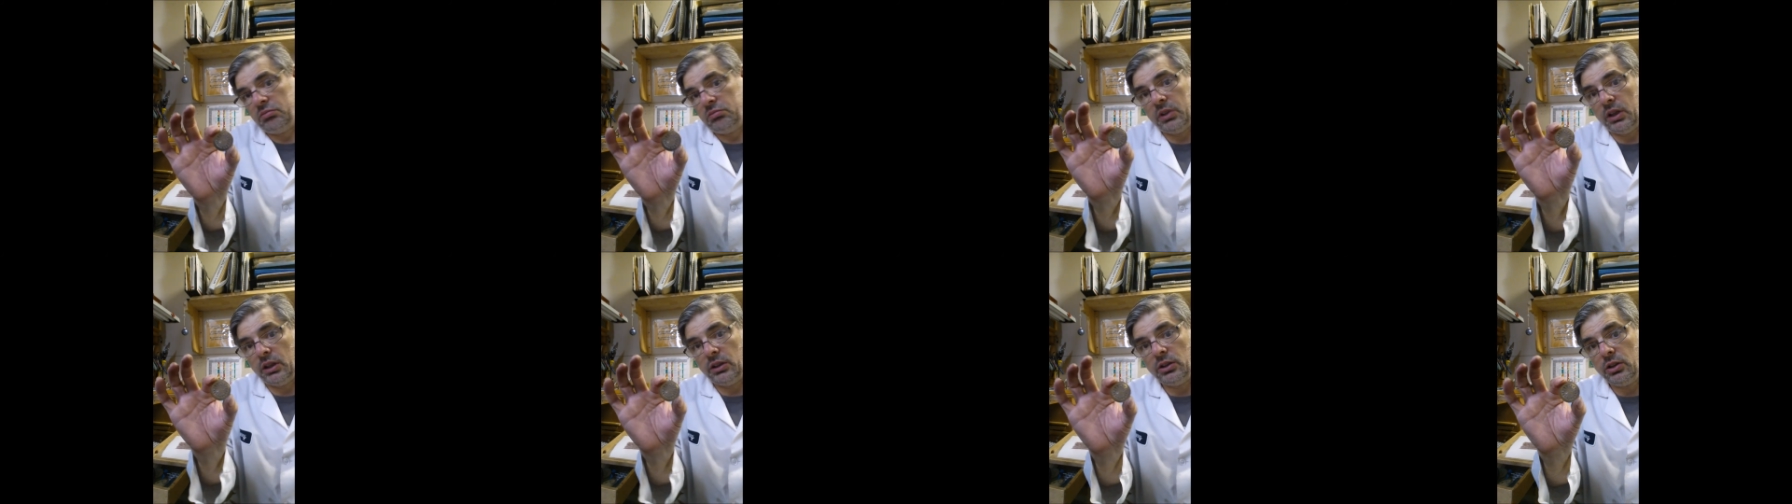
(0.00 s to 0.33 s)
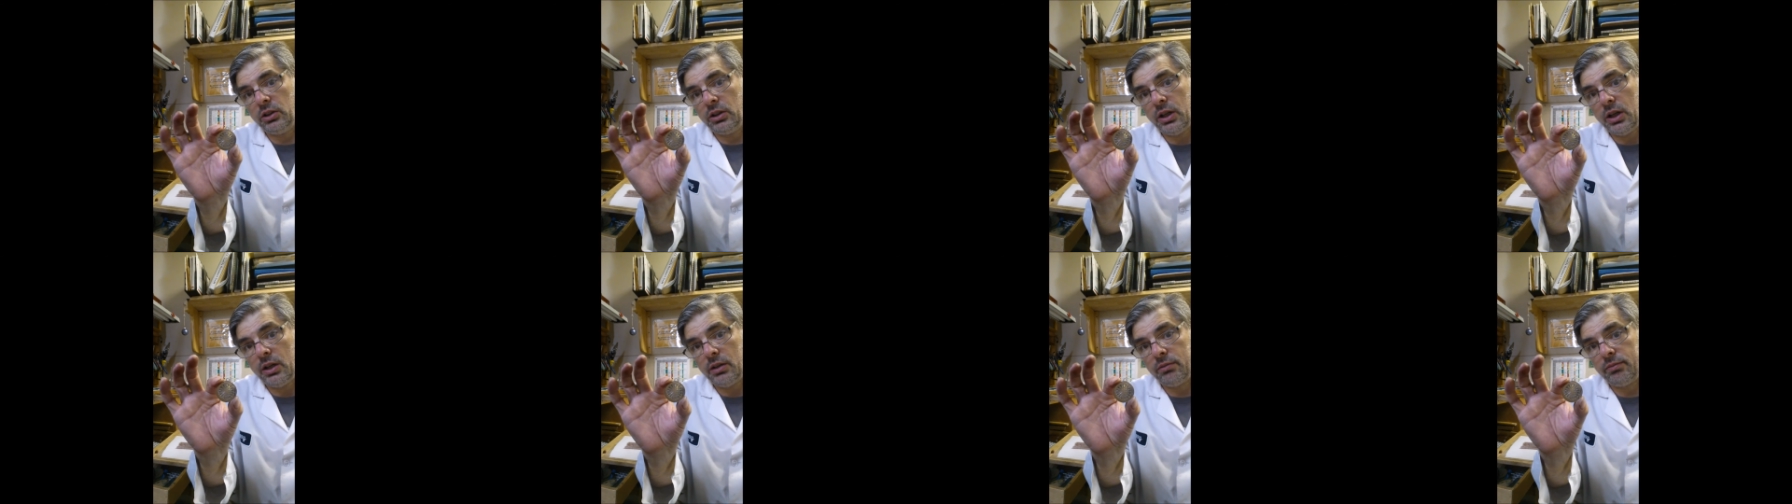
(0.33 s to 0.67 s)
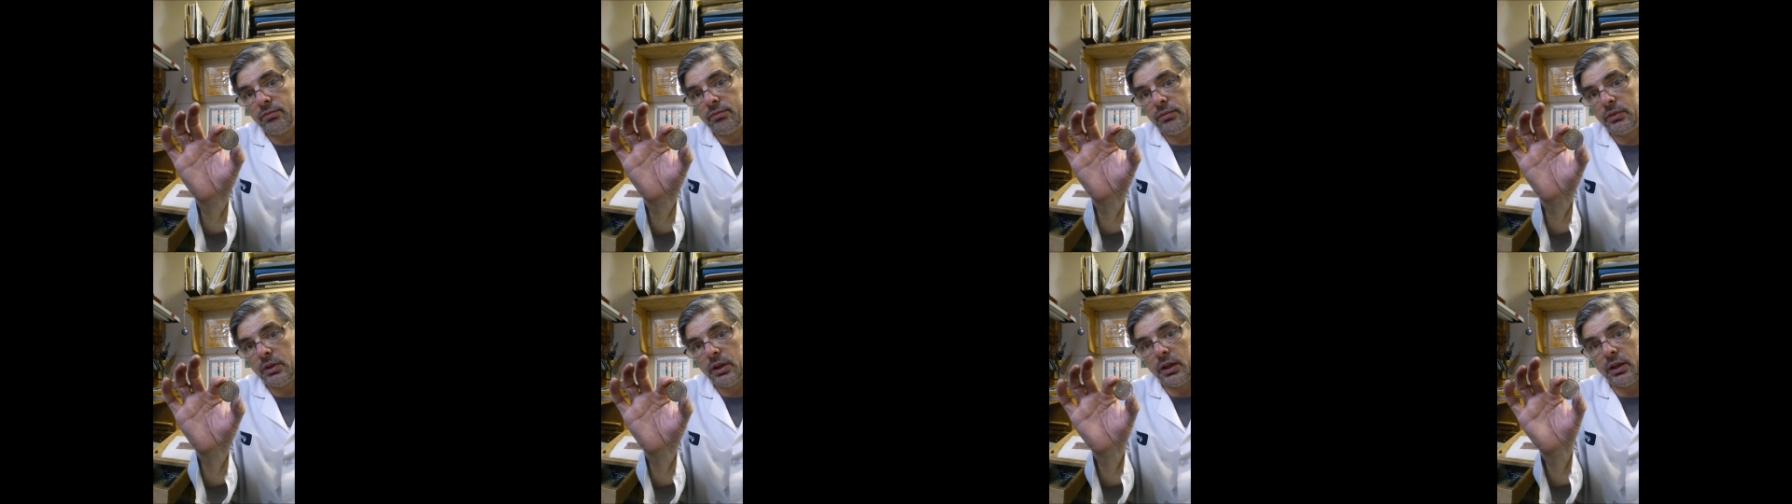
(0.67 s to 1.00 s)
and you're done.
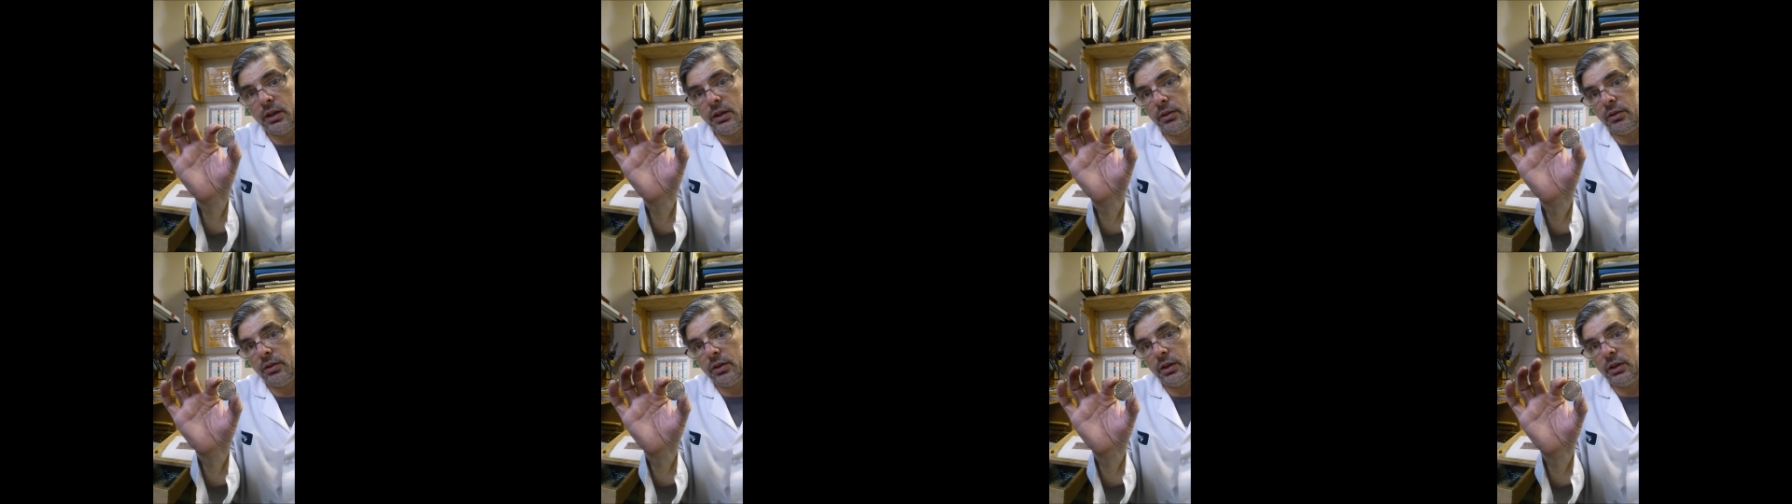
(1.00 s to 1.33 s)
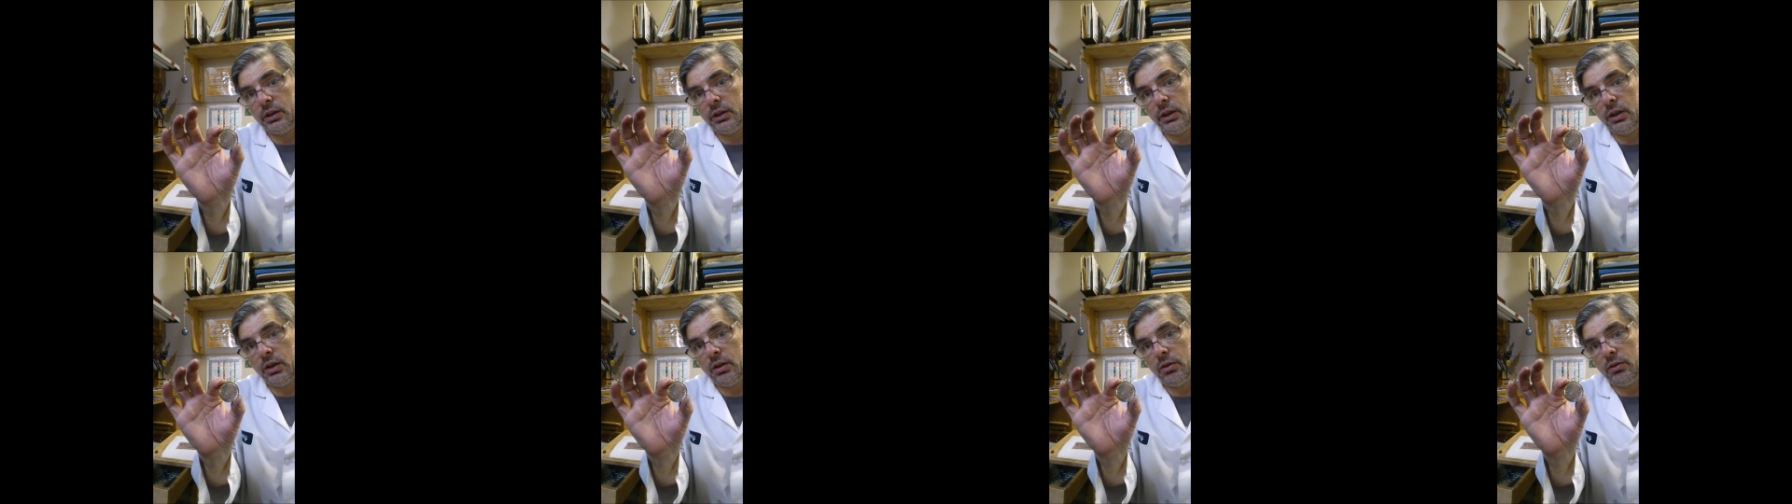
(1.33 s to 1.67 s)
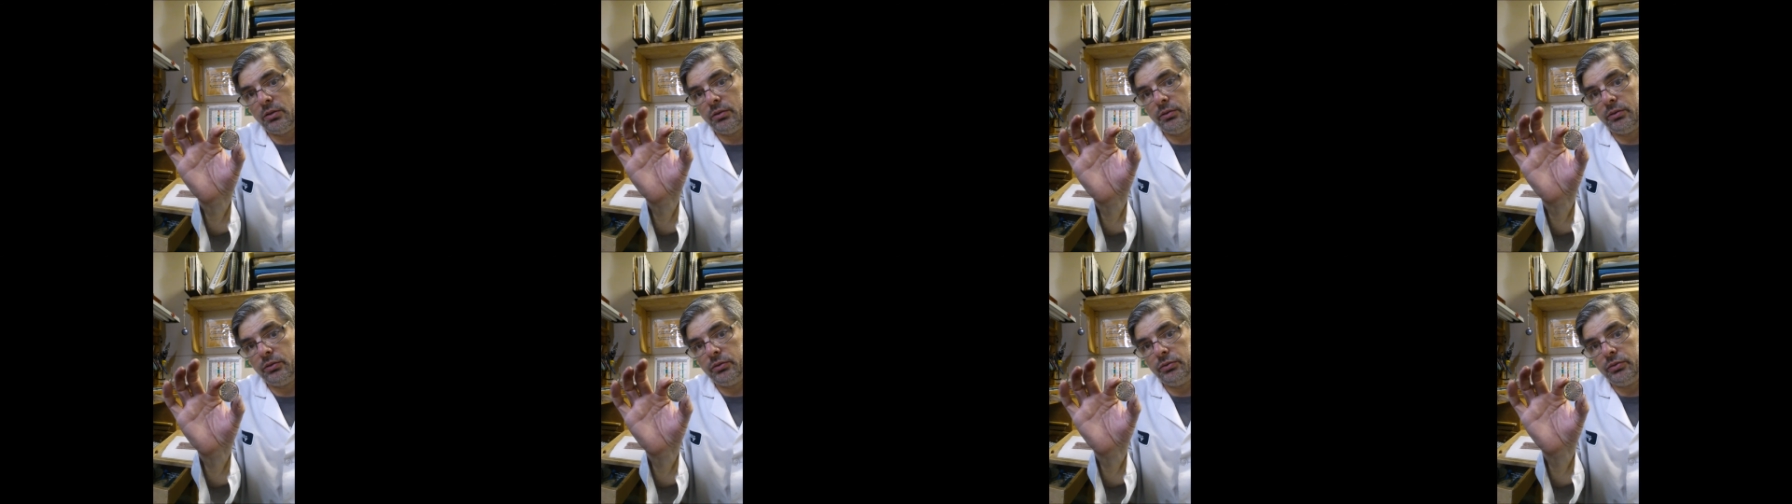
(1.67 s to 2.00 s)
And there you
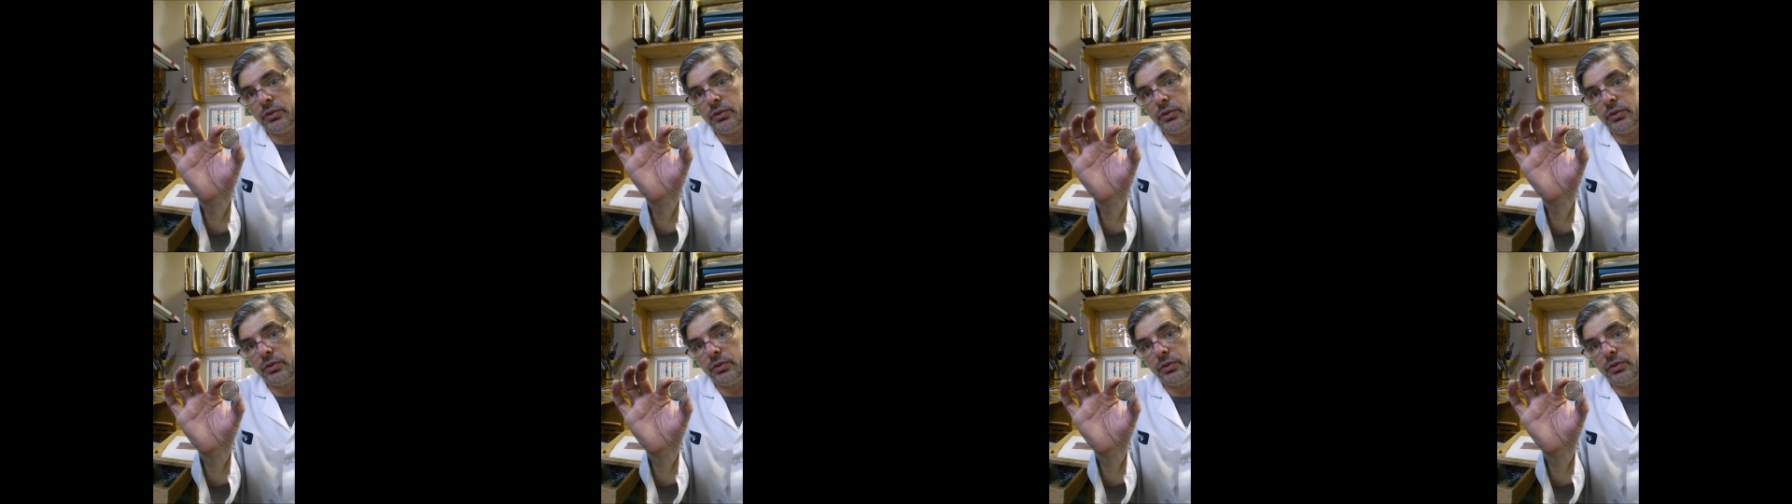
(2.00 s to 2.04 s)
go.